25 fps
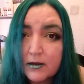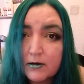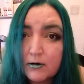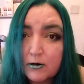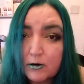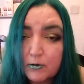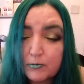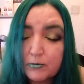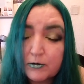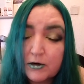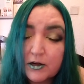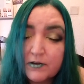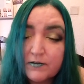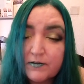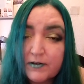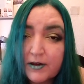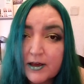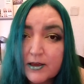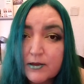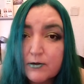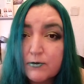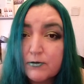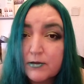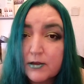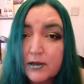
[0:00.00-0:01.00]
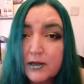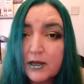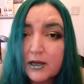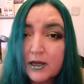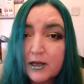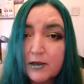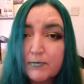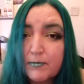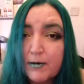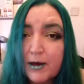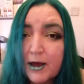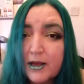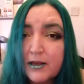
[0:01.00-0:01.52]
blood vessels than he
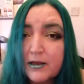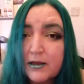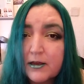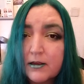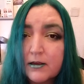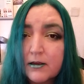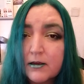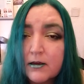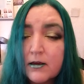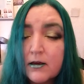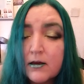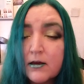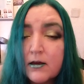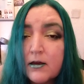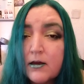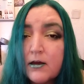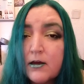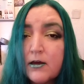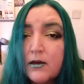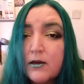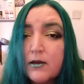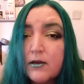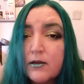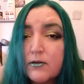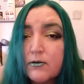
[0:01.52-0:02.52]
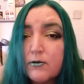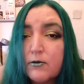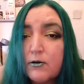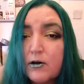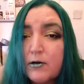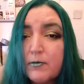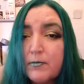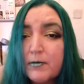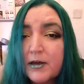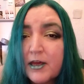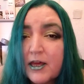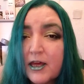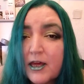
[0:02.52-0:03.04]
expected. So it
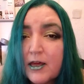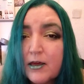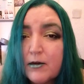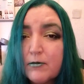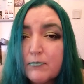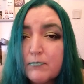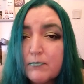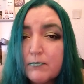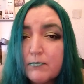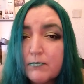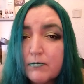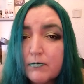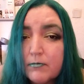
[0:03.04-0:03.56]
became